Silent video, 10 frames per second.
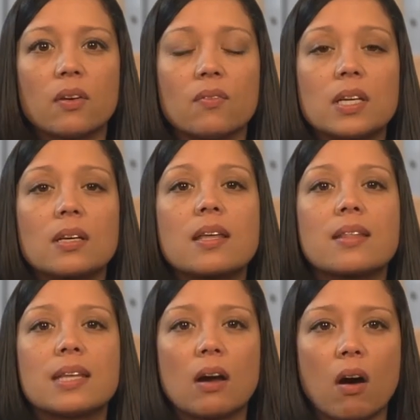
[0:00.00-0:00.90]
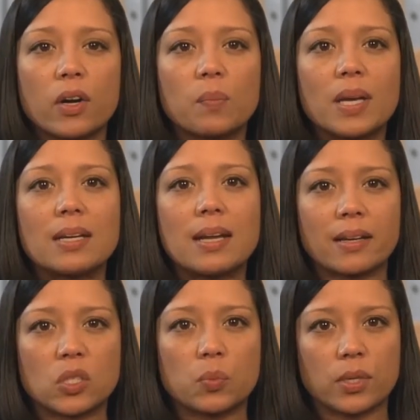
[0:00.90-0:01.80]
via the Automated
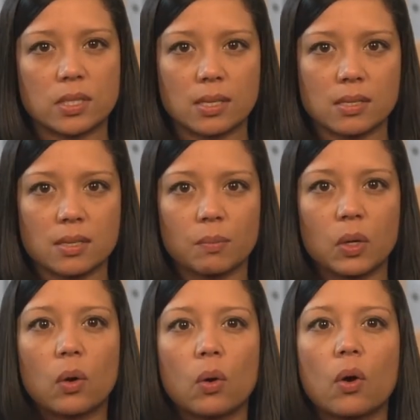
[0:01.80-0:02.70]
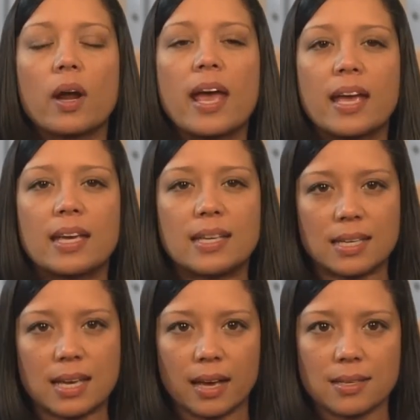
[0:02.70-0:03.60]
Export System, or
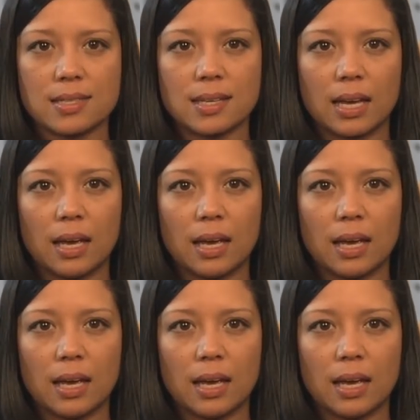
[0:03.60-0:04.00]
AES.